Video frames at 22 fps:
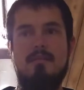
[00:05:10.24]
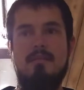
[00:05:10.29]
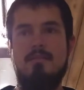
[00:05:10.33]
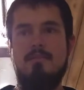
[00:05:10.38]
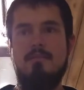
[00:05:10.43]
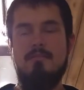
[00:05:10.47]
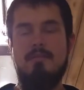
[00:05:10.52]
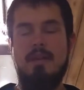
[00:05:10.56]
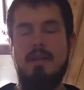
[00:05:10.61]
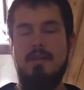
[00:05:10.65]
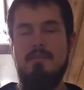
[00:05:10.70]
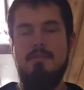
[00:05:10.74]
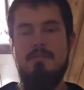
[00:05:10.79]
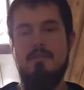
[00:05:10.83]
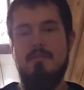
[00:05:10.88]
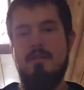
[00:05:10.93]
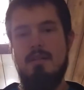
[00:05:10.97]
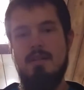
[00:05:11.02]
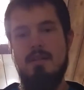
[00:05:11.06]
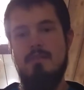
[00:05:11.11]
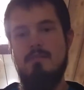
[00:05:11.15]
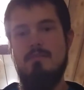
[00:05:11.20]
on a
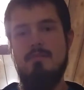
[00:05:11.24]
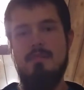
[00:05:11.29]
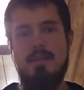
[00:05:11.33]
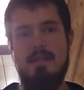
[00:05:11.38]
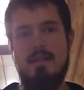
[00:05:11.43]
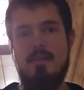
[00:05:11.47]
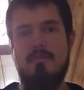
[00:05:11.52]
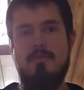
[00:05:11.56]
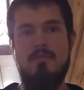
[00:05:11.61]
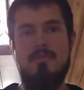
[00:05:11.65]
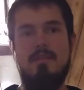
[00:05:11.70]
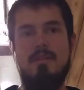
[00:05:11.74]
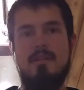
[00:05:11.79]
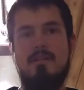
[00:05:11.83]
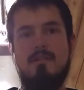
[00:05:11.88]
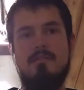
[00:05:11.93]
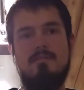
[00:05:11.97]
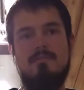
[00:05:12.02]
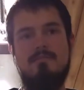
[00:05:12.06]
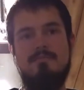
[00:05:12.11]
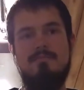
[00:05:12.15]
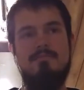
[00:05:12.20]
Ranger I used to have would
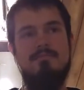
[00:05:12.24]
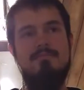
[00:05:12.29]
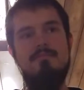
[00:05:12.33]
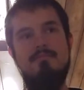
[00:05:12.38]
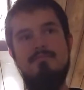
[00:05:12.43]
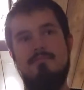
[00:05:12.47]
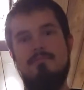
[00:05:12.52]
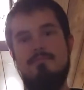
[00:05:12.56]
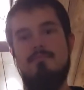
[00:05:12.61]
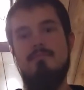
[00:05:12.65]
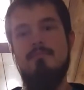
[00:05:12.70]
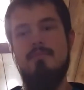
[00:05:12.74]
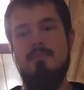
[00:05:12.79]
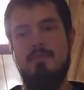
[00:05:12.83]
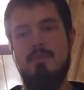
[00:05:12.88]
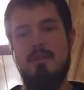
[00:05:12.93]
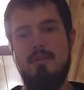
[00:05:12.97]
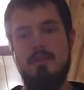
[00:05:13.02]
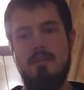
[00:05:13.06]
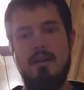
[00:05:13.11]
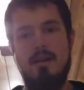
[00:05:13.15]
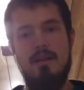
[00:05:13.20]
cost
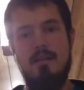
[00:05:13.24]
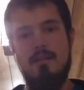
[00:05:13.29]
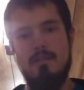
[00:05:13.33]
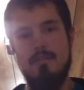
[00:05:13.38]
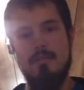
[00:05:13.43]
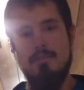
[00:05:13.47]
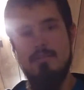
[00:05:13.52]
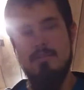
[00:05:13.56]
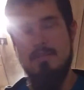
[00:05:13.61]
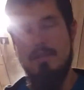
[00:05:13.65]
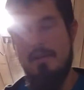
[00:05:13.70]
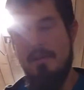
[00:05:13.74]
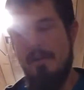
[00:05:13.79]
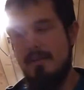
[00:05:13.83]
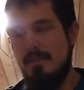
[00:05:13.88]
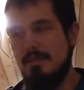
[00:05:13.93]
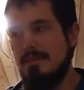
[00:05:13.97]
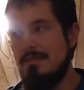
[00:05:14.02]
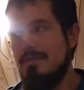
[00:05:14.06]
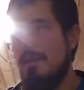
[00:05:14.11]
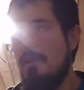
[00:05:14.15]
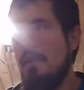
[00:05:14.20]
$30,
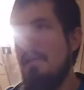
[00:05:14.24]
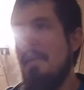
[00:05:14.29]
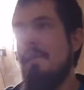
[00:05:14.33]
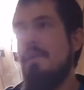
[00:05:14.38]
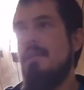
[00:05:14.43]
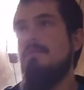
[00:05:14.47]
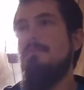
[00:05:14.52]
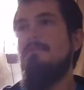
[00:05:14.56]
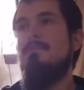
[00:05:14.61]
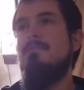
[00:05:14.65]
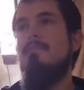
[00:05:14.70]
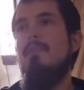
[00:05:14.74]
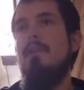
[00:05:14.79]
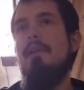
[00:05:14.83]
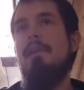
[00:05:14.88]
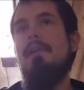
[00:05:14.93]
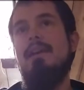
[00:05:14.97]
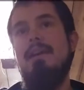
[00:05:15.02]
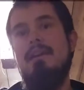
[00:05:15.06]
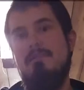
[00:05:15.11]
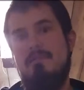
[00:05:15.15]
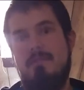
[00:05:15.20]

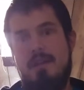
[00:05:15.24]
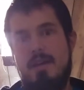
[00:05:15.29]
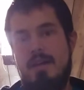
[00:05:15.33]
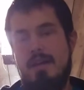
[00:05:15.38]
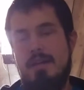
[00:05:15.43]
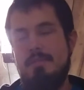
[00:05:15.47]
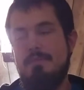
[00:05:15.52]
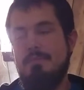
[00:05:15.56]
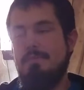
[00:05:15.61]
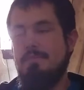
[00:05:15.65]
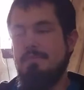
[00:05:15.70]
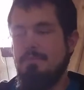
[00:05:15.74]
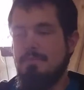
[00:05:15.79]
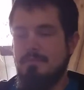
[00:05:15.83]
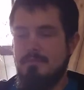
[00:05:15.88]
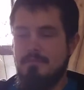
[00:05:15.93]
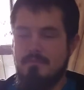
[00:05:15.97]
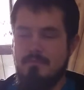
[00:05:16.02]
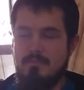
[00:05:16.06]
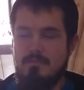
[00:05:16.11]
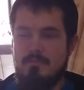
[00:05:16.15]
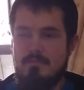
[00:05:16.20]
if that.
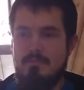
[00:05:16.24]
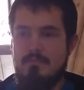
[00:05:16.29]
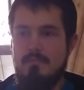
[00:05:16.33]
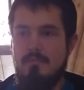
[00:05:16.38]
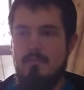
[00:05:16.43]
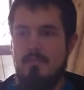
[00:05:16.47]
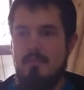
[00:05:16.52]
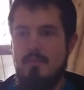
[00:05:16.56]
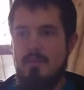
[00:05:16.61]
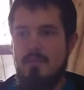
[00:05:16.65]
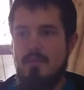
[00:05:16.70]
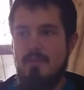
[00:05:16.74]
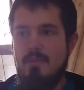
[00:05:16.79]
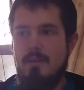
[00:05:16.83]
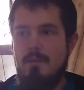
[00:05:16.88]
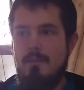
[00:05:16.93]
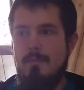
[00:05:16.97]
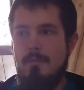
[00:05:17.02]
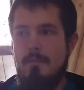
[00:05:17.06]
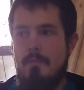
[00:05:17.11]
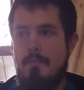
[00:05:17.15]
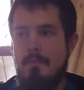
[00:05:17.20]

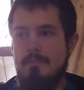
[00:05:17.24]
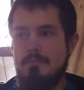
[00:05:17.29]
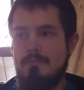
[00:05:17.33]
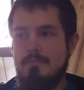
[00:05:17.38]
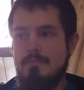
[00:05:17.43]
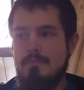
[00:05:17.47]
So,